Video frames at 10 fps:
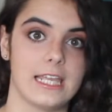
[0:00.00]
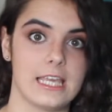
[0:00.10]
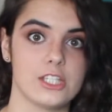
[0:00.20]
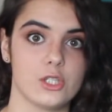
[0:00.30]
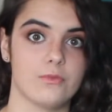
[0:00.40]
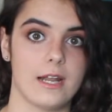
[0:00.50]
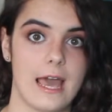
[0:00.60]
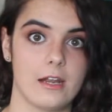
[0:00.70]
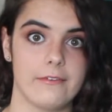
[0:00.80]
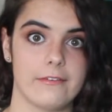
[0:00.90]
case you run
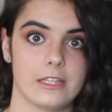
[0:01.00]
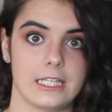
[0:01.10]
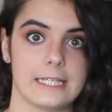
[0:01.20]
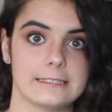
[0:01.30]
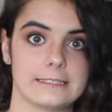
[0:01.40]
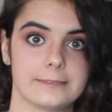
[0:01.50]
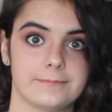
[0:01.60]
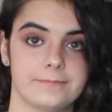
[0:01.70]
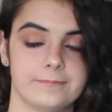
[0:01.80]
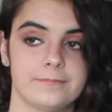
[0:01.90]
out of everything else.
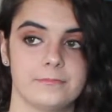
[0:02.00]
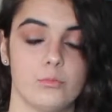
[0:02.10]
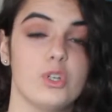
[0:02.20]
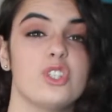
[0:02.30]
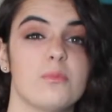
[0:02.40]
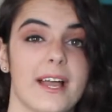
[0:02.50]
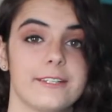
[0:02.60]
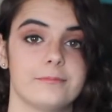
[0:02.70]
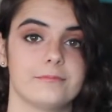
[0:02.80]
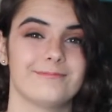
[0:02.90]
Which you might.
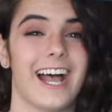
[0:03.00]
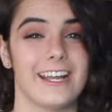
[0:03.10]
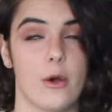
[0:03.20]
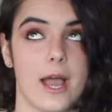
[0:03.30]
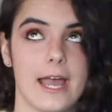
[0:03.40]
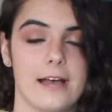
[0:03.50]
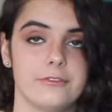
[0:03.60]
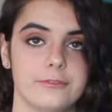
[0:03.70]
I know I have.